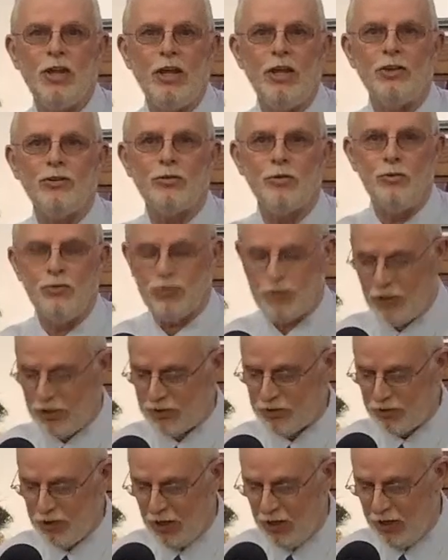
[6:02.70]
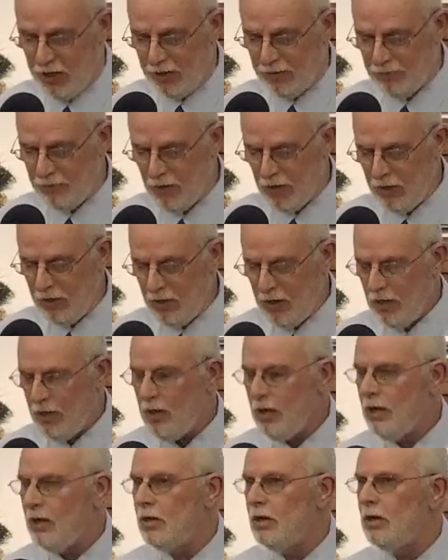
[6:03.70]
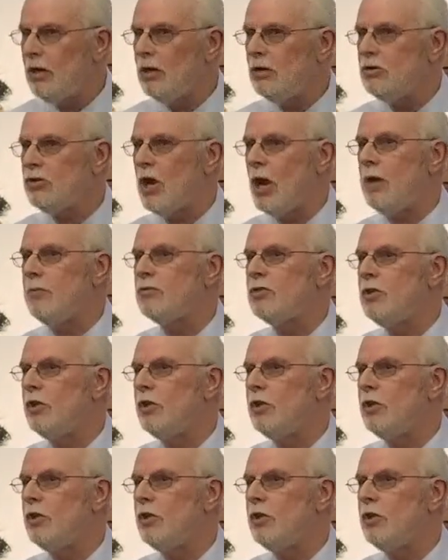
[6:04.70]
ten through sixteen, James